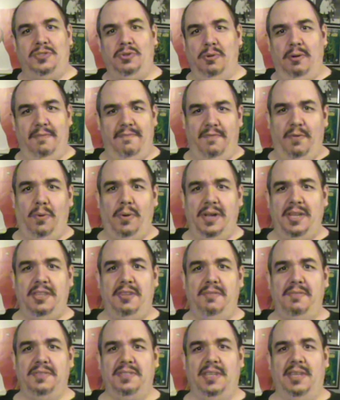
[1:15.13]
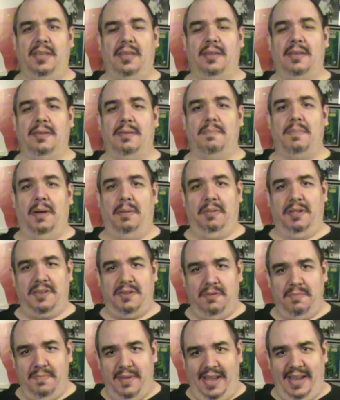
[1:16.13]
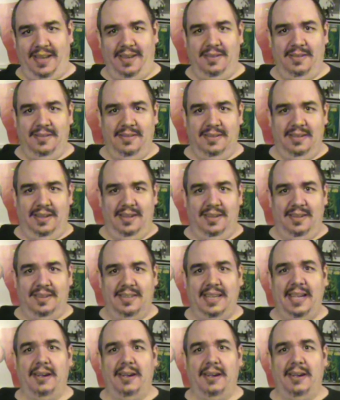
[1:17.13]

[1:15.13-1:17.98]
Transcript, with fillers: to avoid using public domain uh,